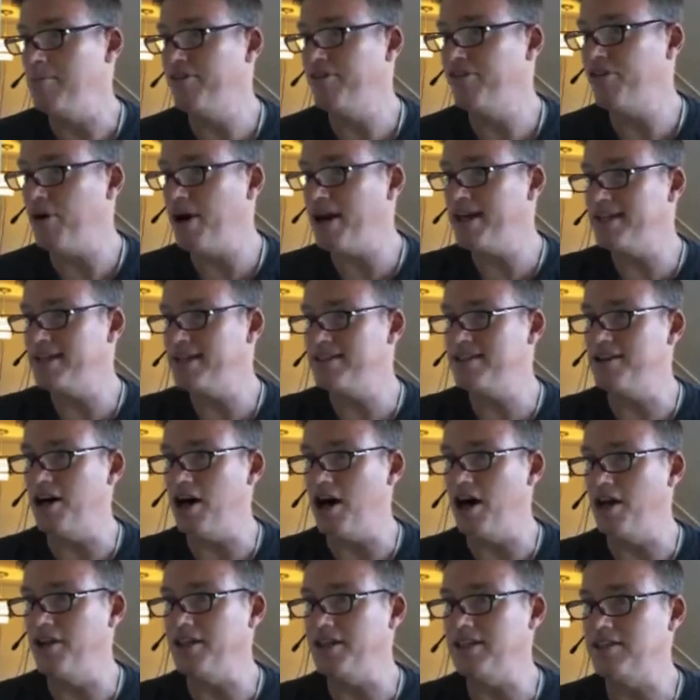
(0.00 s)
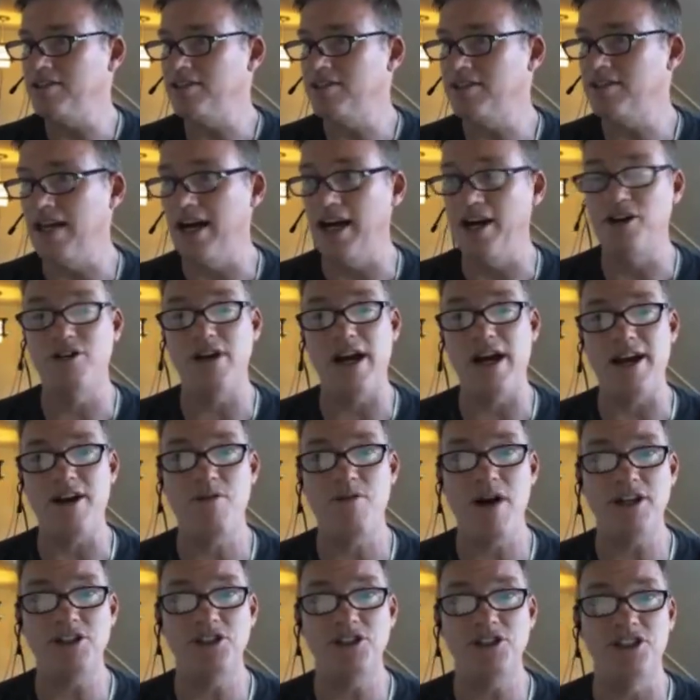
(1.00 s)
before I get to all these
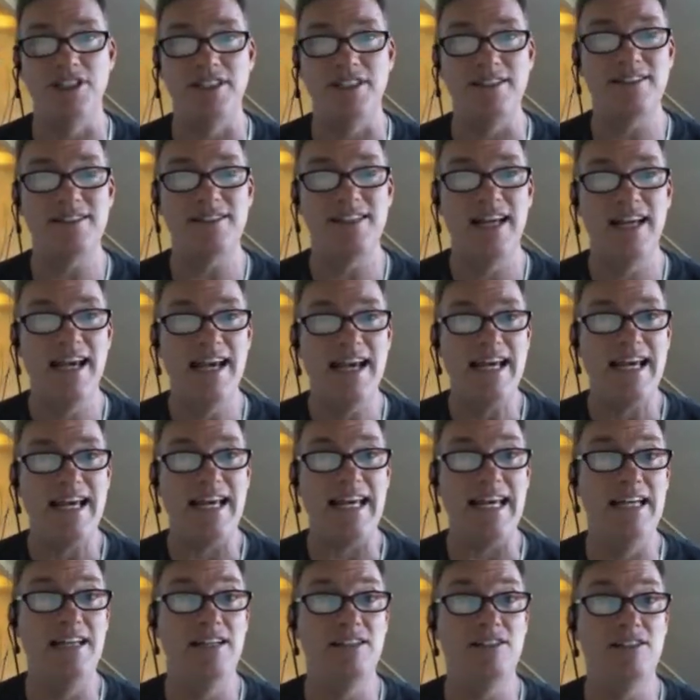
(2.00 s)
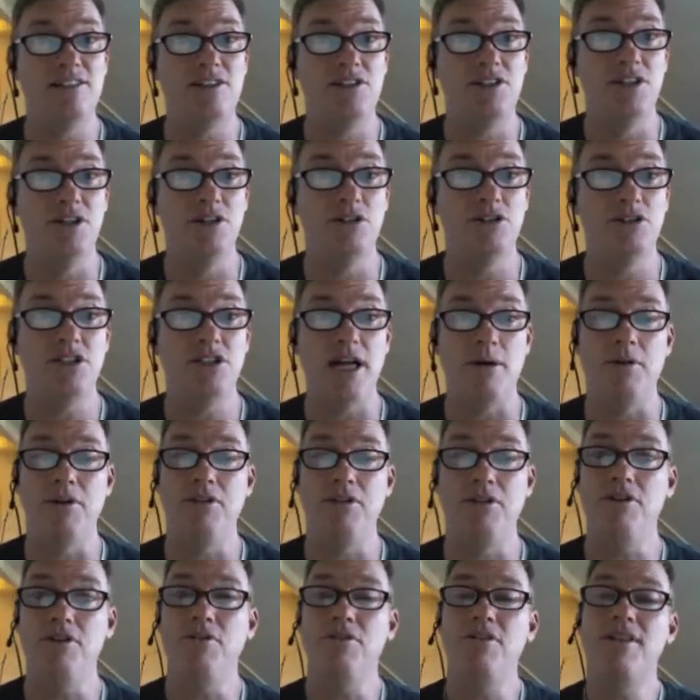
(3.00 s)
great questions, is to share
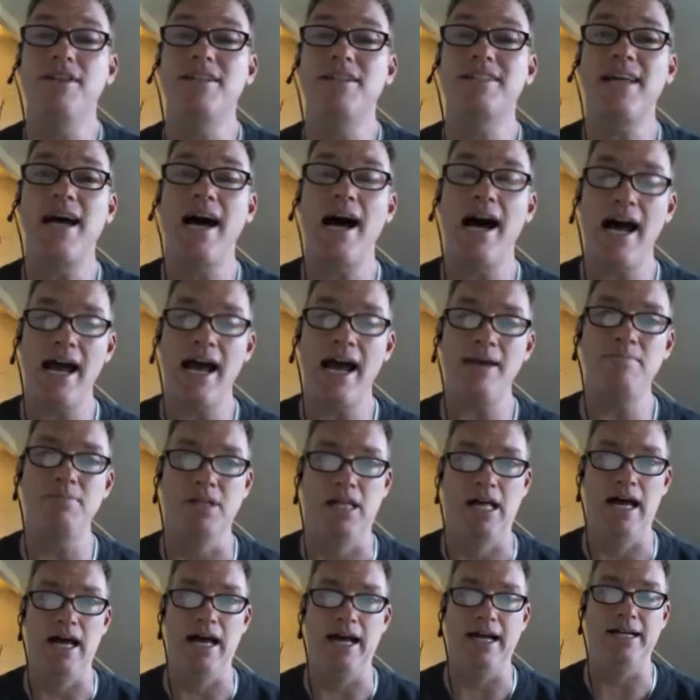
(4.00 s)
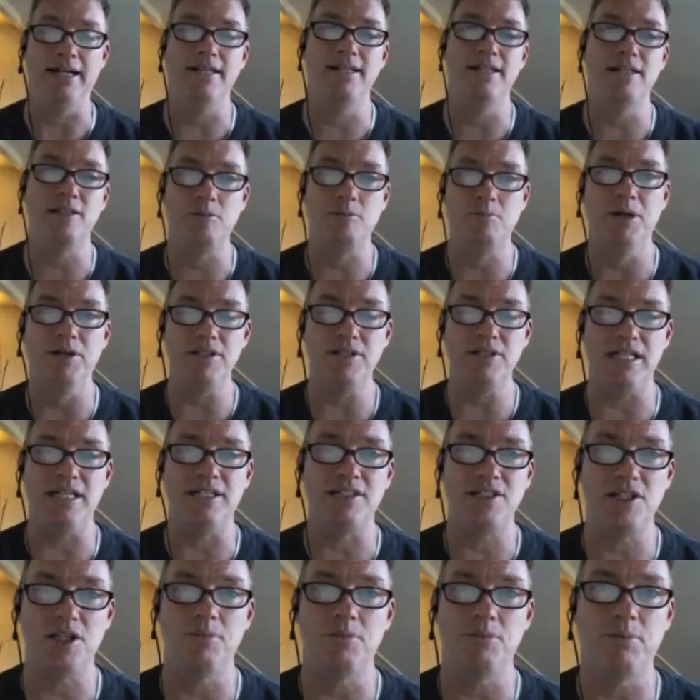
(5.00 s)
with you the timeline that's built
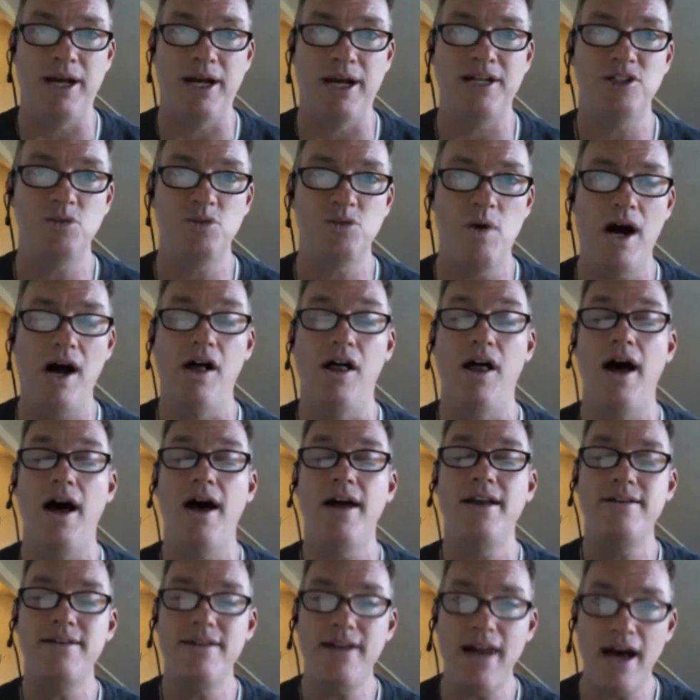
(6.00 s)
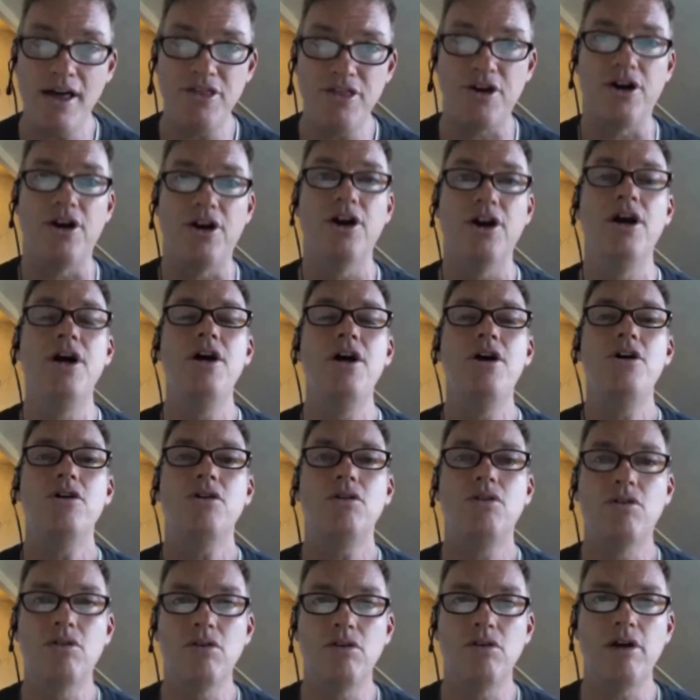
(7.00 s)
into the brain as well. Another
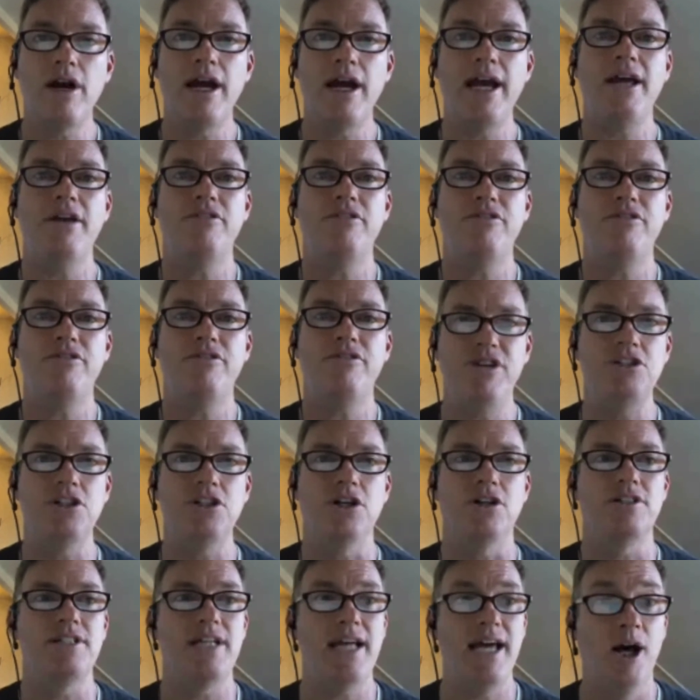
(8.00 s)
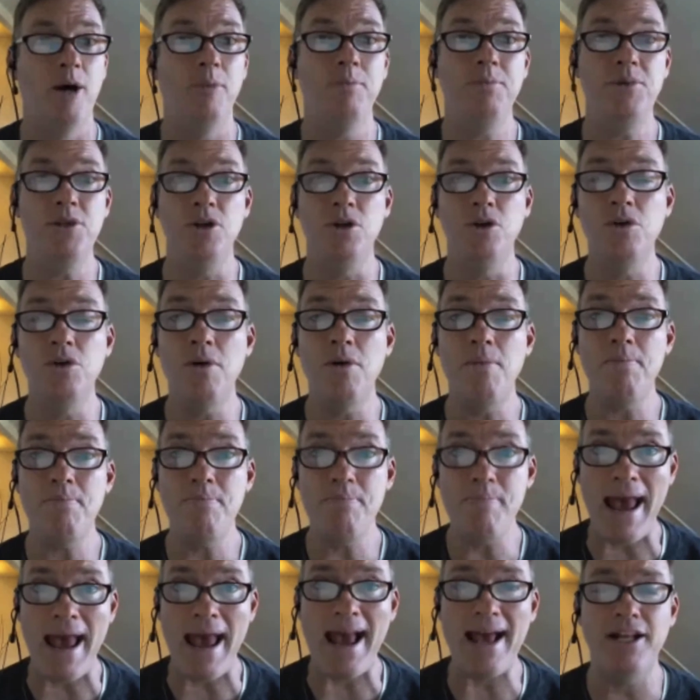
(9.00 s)
great feature to help you
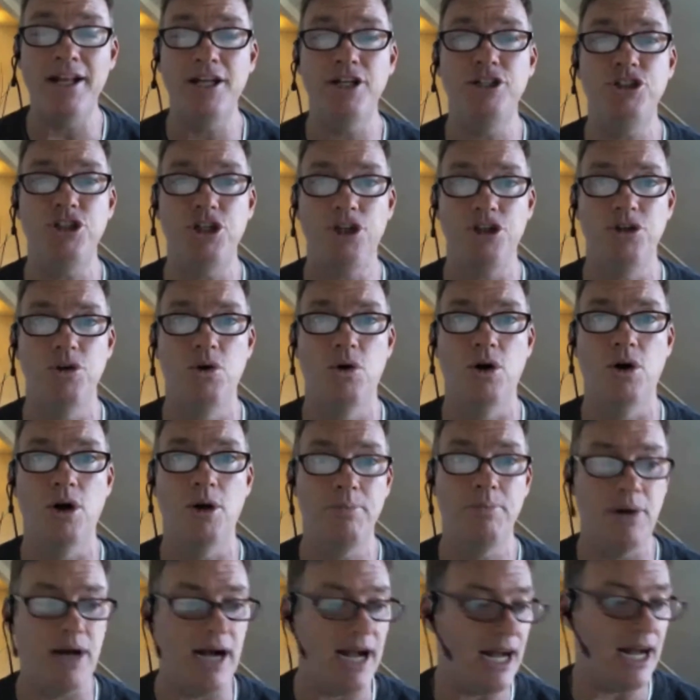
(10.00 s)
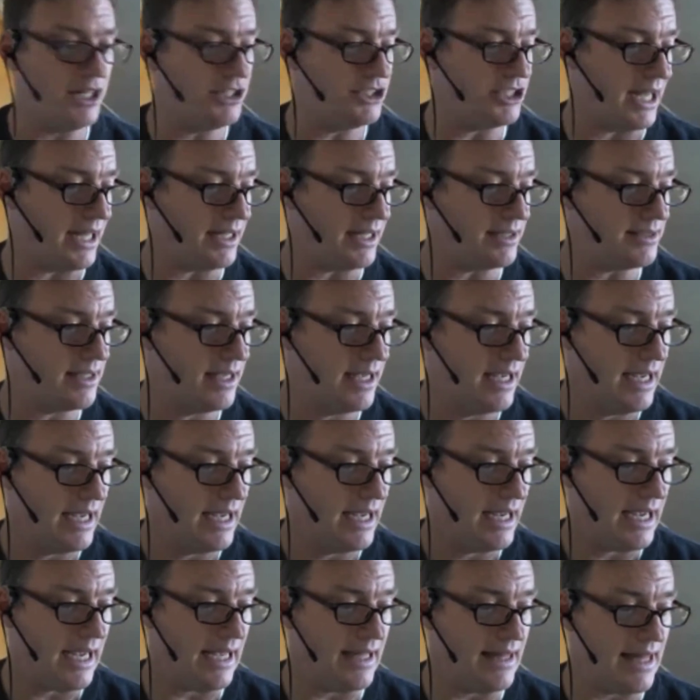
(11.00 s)
manage your projects.
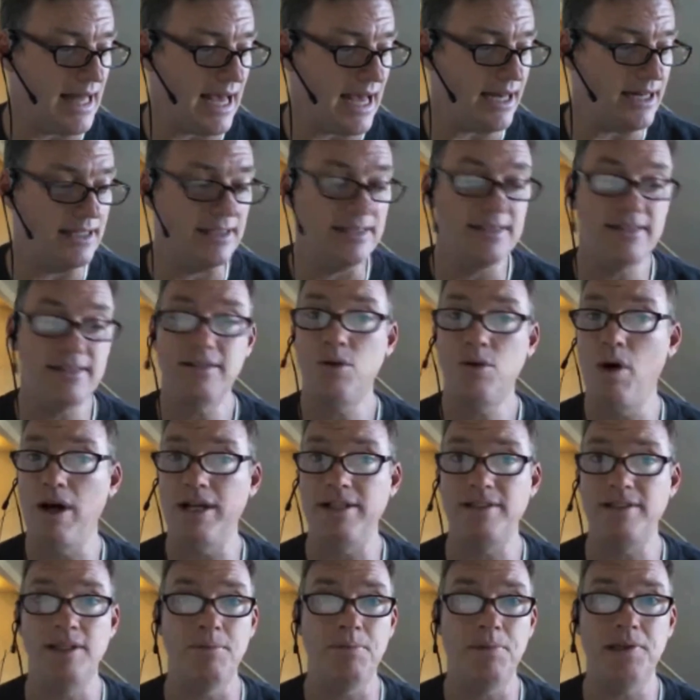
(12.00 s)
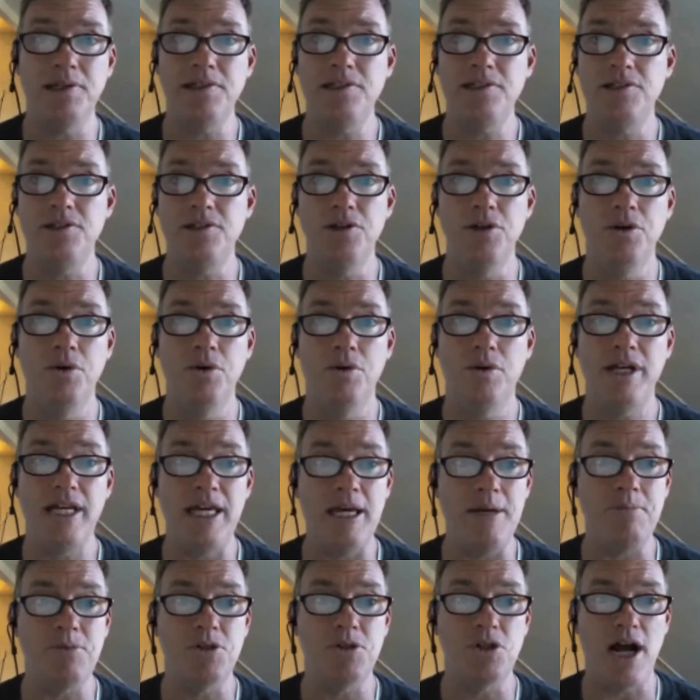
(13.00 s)
And that is quite simply to
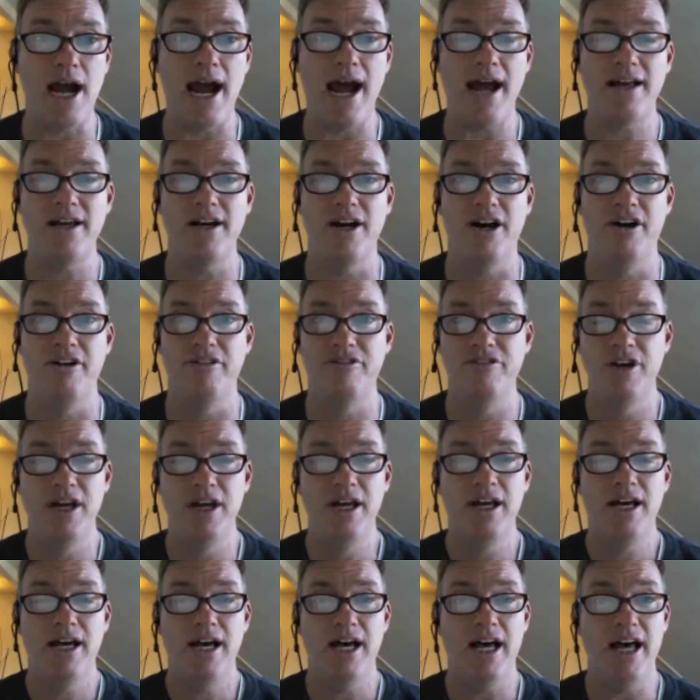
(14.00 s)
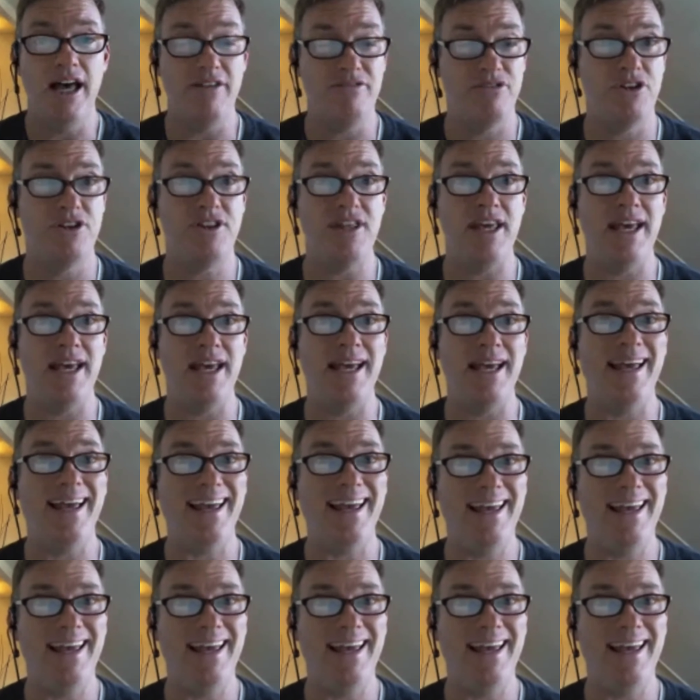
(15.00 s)
keep track of everything